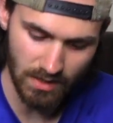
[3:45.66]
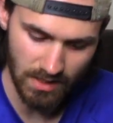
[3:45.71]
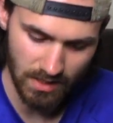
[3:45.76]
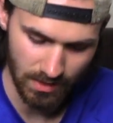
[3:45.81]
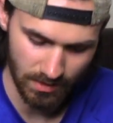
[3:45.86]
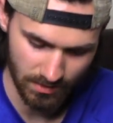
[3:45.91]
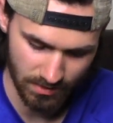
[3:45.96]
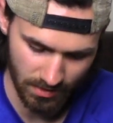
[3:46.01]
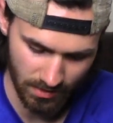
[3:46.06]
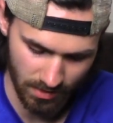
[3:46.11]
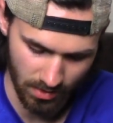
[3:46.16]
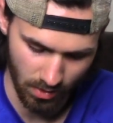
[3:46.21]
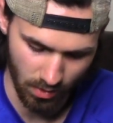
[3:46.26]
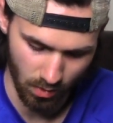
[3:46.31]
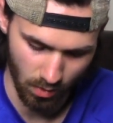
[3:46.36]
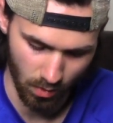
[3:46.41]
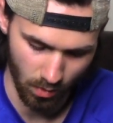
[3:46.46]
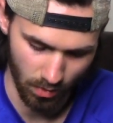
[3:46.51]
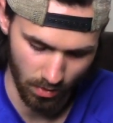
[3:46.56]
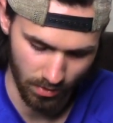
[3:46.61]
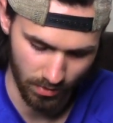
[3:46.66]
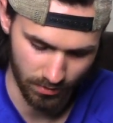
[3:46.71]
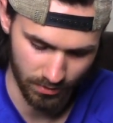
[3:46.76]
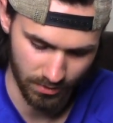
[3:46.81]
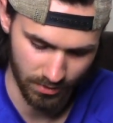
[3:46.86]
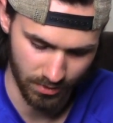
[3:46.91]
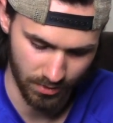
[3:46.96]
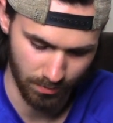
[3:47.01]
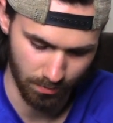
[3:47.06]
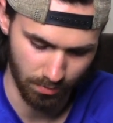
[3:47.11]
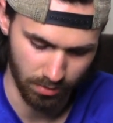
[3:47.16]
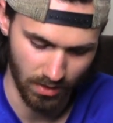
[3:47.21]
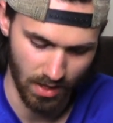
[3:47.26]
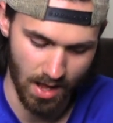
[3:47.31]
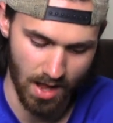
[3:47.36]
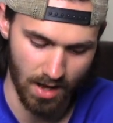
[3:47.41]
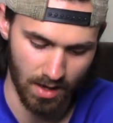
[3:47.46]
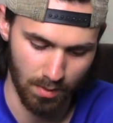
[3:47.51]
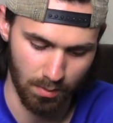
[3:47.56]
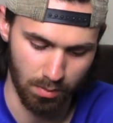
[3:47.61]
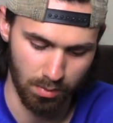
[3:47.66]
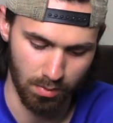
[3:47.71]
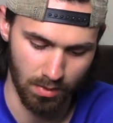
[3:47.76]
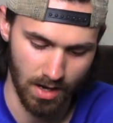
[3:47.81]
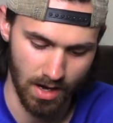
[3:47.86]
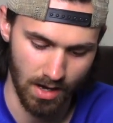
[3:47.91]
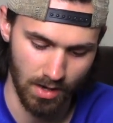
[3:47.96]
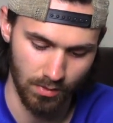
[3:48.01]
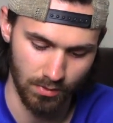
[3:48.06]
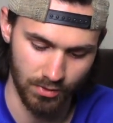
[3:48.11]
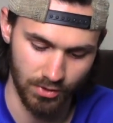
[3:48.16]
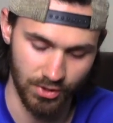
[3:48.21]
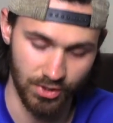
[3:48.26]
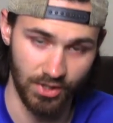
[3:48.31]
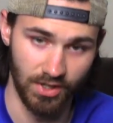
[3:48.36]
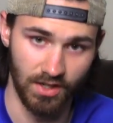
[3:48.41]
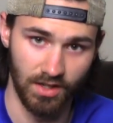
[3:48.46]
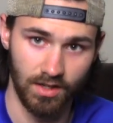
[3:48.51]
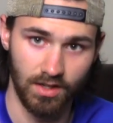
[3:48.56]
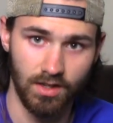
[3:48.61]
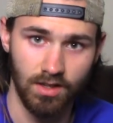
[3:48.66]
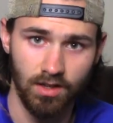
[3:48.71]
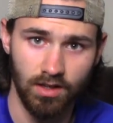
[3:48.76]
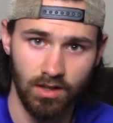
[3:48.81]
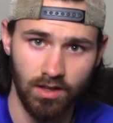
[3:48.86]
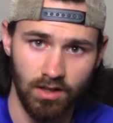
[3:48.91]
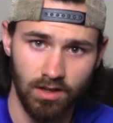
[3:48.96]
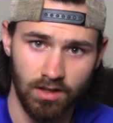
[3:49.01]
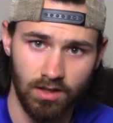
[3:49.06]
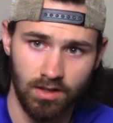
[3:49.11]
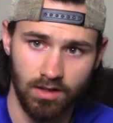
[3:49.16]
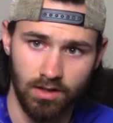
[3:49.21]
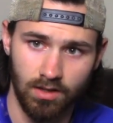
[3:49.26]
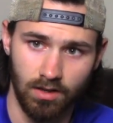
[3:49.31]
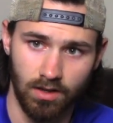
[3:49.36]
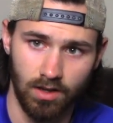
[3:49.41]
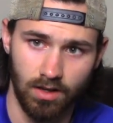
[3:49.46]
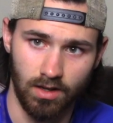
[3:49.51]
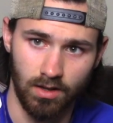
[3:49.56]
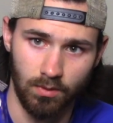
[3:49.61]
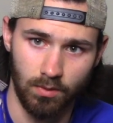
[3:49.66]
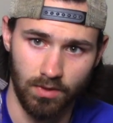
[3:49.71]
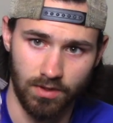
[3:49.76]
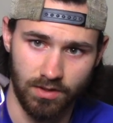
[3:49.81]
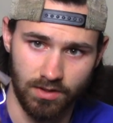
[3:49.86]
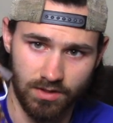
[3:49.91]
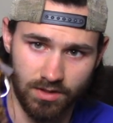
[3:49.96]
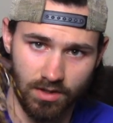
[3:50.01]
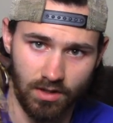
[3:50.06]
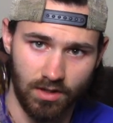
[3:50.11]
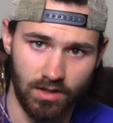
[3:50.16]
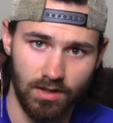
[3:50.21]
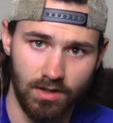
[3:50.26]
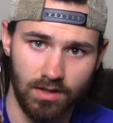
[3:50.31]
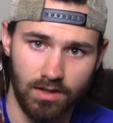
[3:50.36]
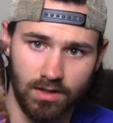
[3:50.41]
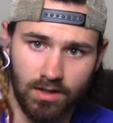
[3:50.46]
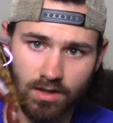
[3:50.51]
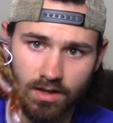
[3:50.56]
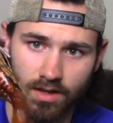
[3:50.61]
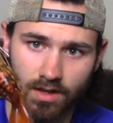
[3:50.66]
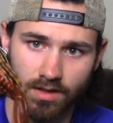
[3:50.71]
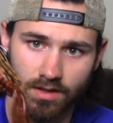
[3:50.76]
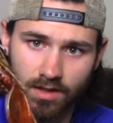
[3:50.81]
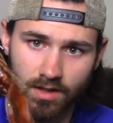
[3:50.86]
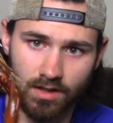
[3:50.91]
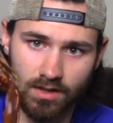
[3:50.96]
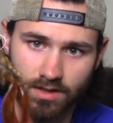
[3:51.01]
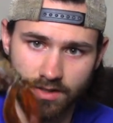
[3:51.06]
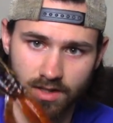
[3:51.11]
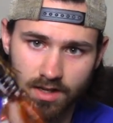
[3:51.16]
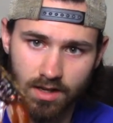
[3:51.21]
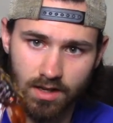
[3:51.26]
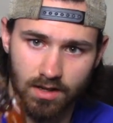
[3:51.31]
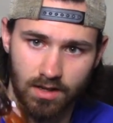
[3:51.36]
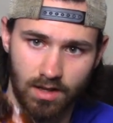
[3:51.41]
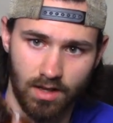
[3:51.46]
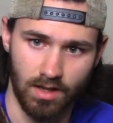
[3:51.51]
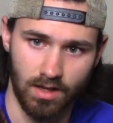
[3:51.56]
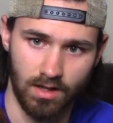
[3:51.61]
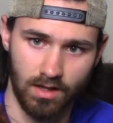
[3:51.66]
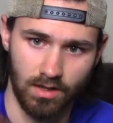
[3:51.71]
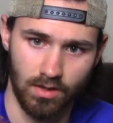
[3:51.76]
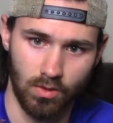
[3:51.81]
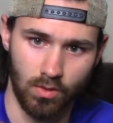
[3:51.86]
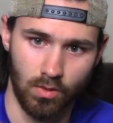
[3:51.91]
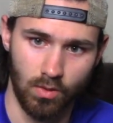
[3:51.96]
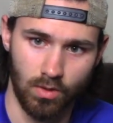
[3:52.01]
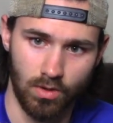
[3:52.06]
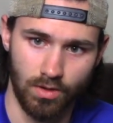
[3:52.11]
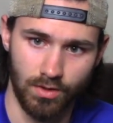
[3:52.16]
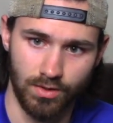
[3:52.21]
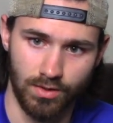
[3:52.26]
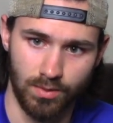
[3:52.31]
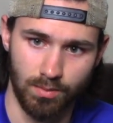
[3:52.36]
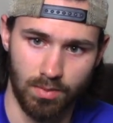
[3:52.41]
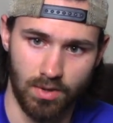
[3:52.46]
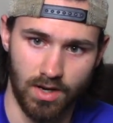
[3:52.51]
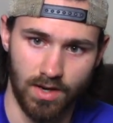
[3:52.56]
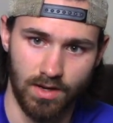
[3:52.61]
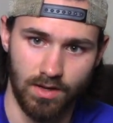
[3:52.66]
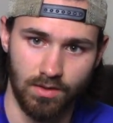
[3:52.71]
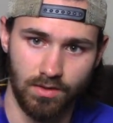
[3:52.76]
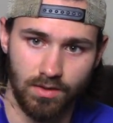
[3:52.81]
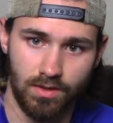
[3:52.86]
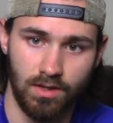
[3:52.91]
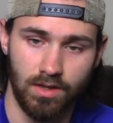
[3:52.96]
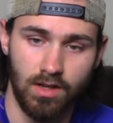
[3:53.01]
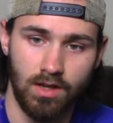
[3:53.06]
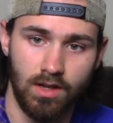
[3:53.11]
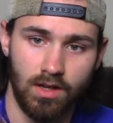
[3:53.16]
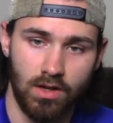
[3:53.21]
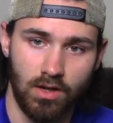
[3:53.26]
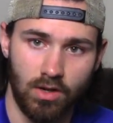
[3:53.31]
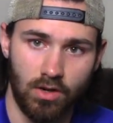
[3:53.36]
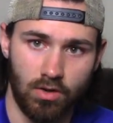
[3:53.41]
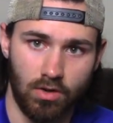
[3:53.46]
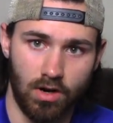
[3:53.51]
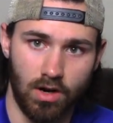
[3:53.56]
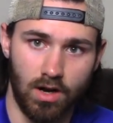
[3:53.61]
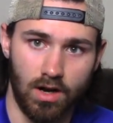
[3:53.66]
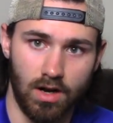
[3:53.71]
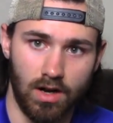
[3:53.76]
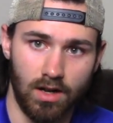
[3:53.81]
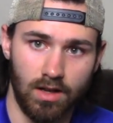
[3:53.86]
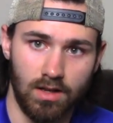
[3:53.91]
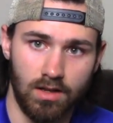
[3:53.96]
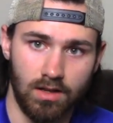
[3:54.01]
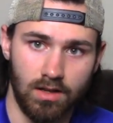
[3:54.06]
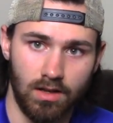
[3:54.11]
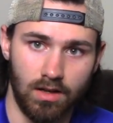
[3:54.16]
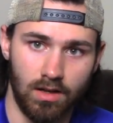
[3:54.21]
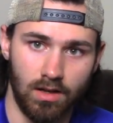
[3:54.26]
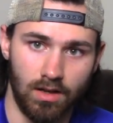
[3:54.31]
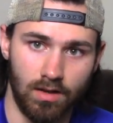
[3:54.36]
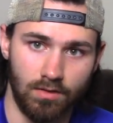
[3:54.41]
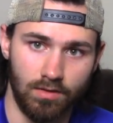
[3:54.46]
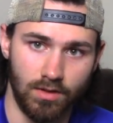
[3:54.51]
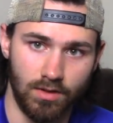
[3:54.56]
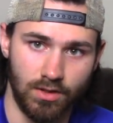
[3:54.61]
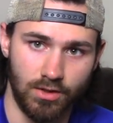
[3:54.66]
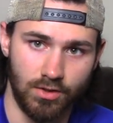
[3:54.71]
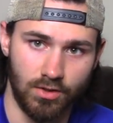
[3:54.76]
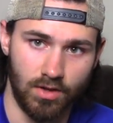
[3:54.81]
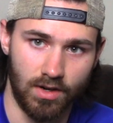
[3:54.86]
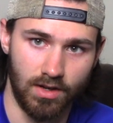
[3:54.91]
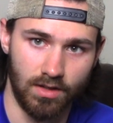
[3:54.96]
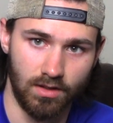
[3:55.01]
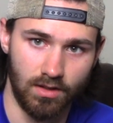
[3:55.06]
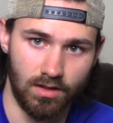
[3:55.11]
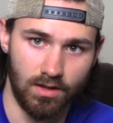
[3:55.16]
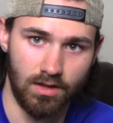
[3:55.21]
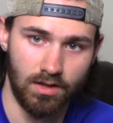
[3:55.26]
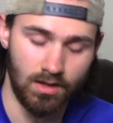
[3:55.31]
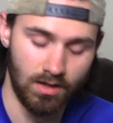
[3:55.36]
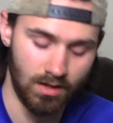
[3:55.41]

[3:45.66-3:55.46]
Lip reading: It's like an orange, black, brown jig with a skirt, and then it's got a orange, brown craw for the trailer.